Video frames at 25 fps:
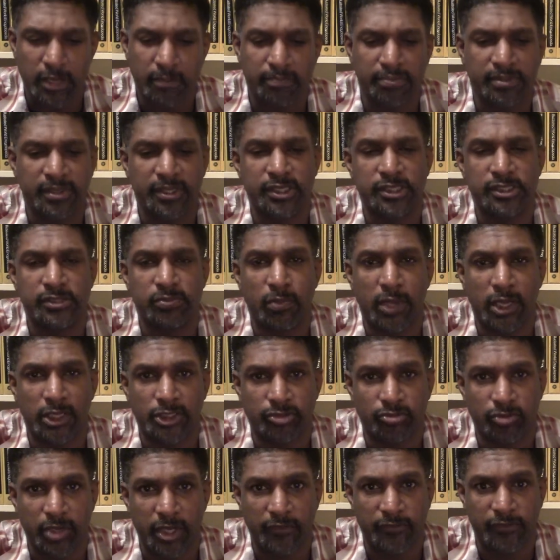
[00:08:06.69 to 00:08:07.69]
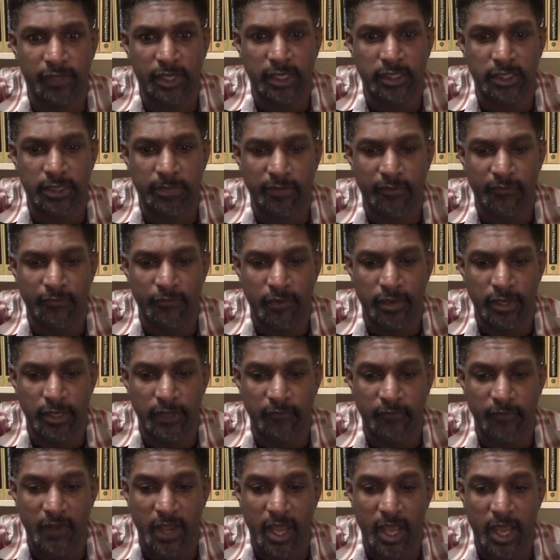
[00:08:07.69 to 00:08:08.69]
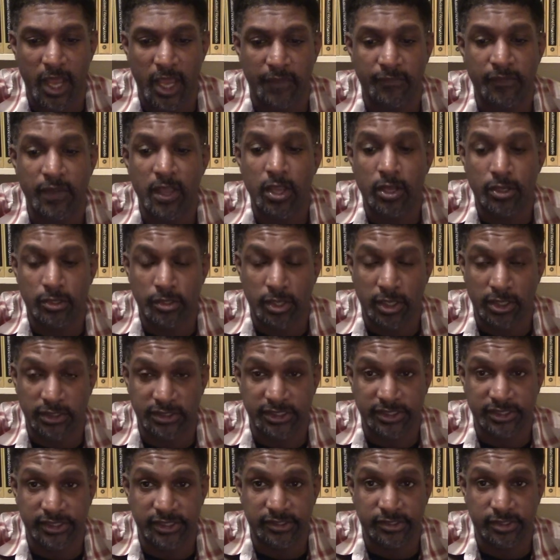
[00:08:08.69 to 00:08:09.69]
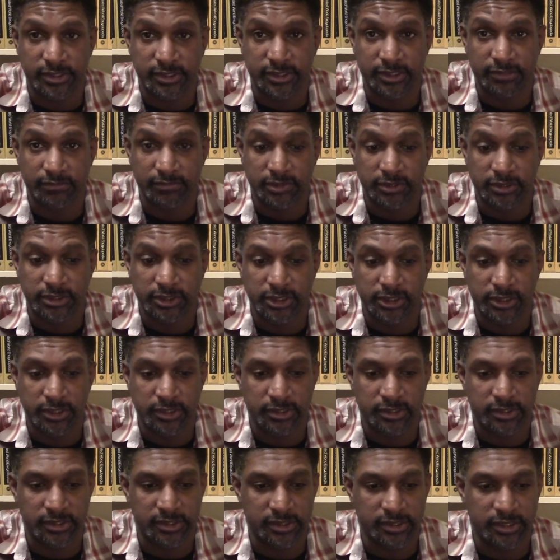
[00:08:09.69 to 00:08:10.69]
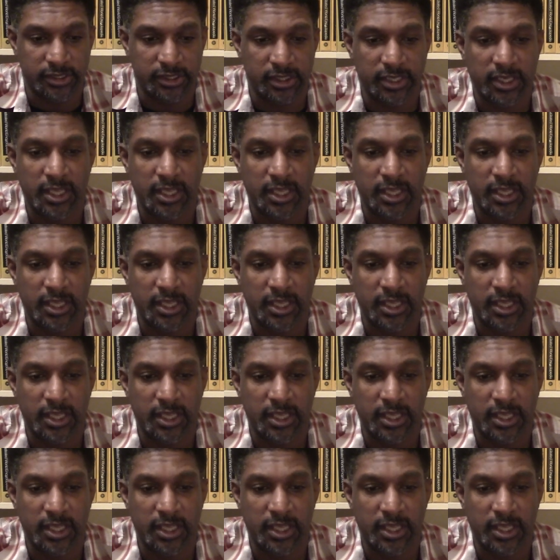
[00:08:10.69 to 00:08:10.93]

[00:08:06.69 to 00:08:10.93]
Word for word: please watch red flag number 45, narcissists or serial cheaters.